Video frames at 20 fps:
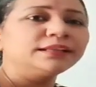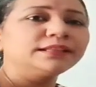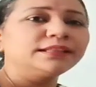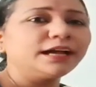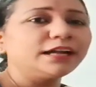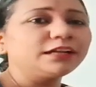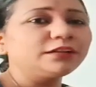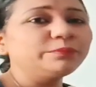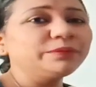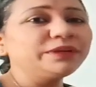
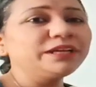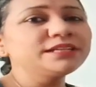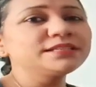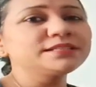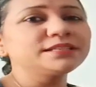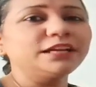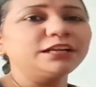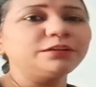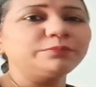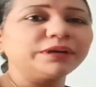that
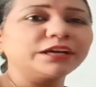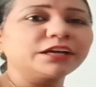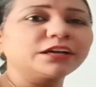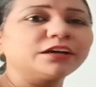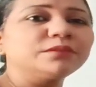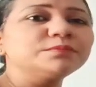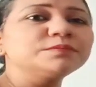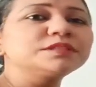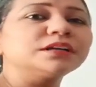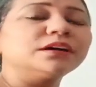means it
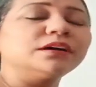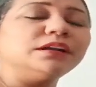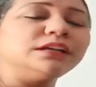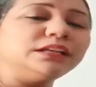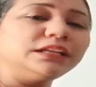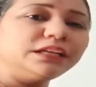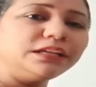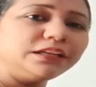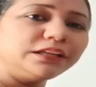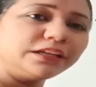becomes a
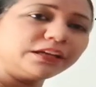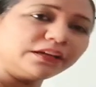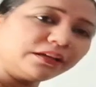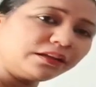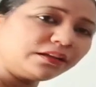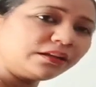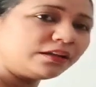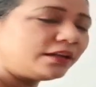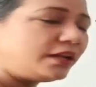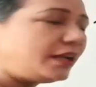linear
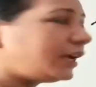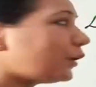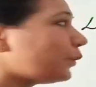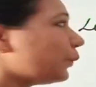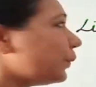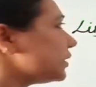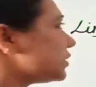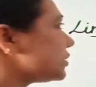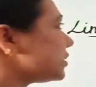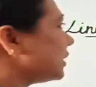
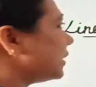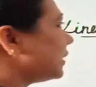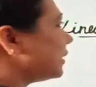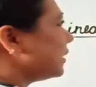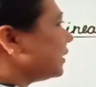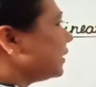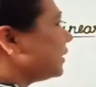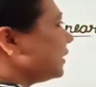equation.